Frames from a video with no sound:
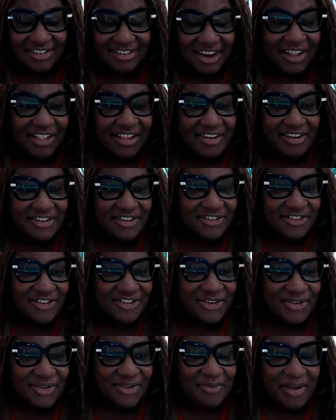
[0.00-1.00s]
challenge
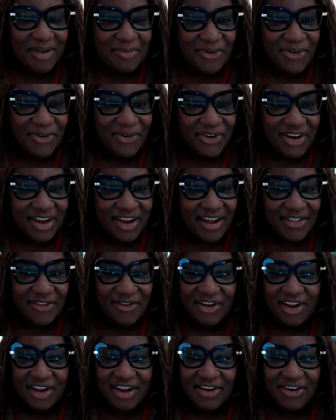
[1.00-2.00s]
to the people who are
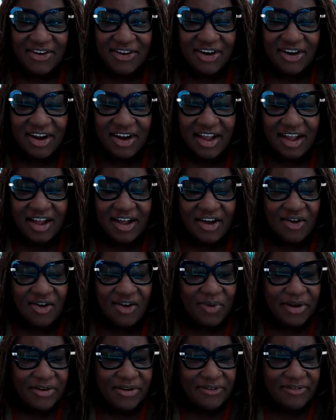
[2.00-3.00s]
gathered here.
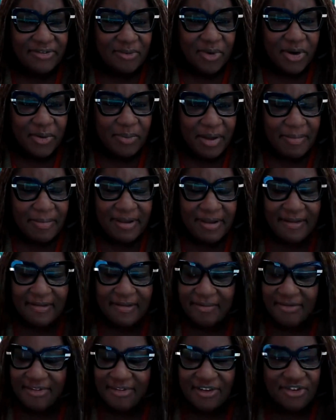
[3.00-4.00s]
What might be
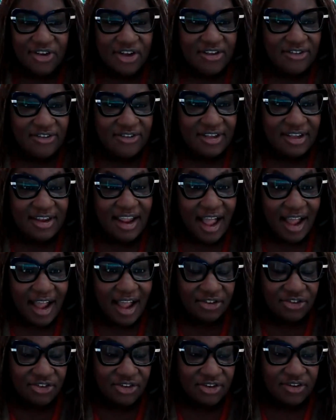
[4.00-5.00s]
some suggested
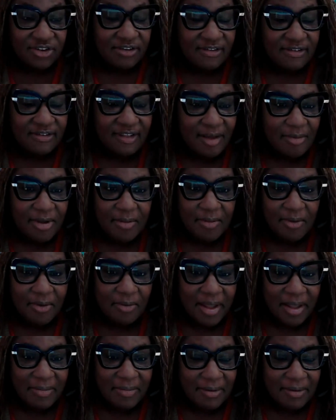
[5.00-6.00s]
actions that people
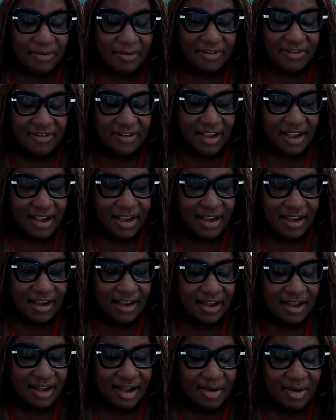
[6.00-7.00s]
might be able to
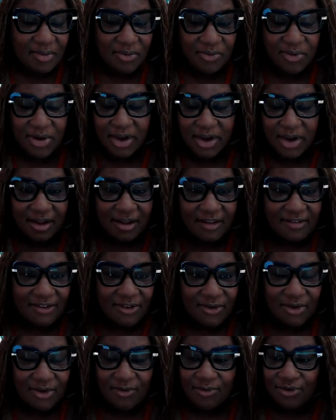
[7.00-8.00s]
take,
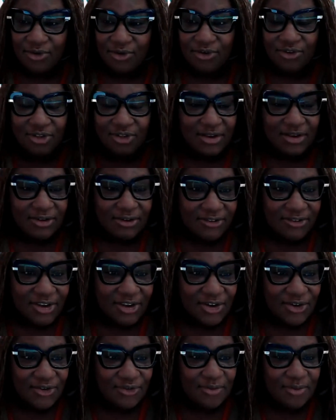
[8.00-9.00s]
recognizing you have church leaders
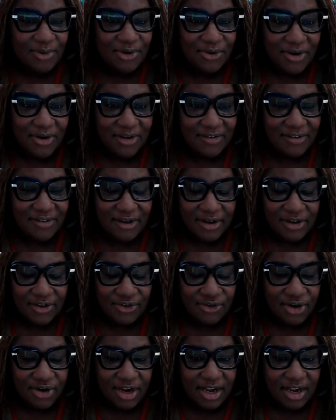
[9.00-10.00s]
here from across the
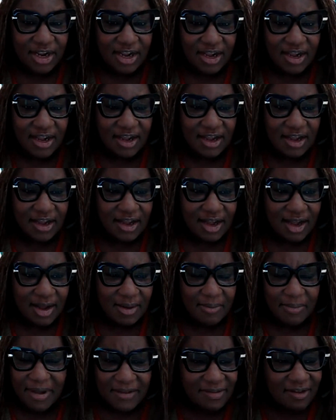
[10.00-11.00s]
country.
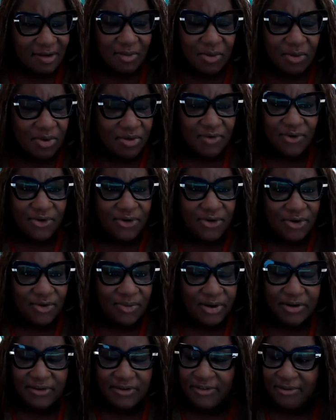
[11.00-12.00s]
Based on what we've heard,
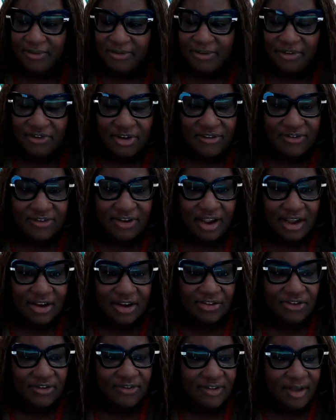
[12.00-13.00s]
what are some suggested
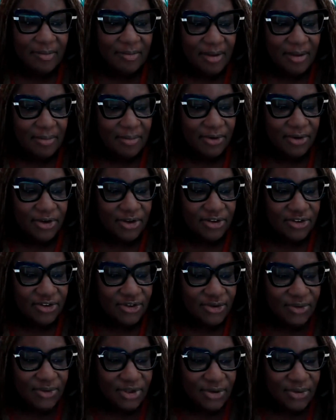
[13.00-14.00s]
actions that people could
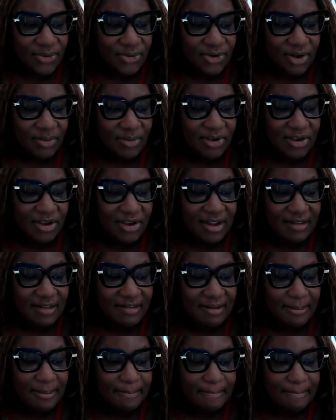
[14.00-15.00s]
do in their own
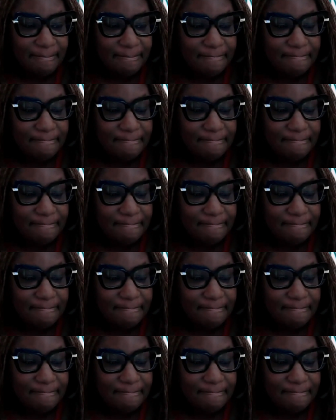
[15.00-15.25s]
communities?